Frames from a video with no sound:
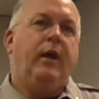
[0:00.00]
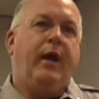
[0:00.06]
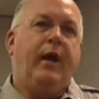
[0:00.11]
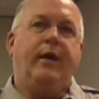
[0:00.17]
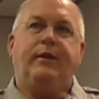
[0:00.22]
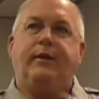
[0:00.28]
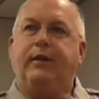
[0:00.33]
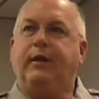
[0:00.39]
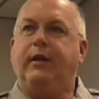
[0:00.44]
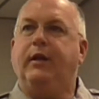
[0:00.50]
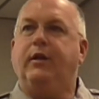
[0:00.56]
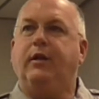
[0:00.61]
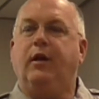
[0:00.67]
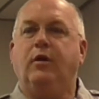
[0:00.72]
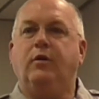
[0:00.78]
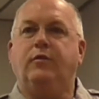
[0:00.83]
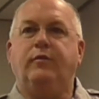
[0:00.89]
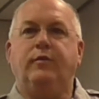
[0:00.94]
and to get
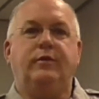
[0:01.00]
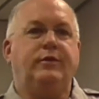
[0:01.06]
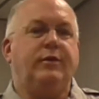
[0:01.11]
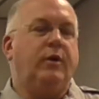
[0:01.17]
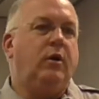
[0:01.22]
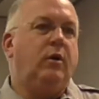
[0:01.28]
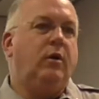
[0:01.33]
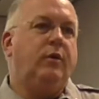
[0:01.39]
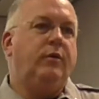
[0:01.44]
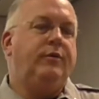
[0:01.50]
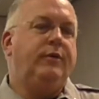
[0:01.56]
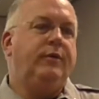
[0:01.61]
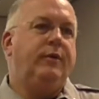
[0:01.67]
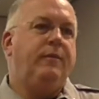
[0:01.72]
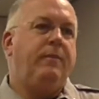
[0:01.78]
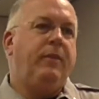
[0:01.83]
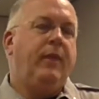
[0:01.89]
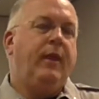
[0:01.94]
those results.
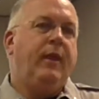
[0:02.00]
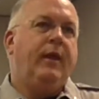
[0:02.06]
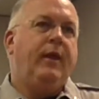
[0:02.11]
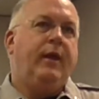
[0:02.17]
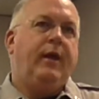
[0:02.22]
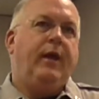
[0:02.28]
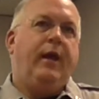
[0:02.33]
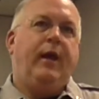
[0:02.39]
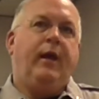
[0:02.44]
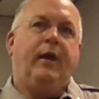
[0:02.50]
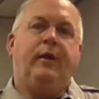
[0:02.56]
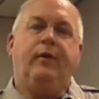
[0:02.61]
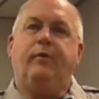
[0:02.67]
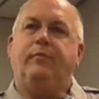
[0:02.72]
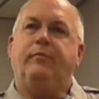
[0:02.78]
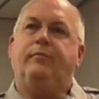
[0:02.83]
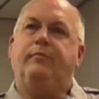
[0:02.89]
And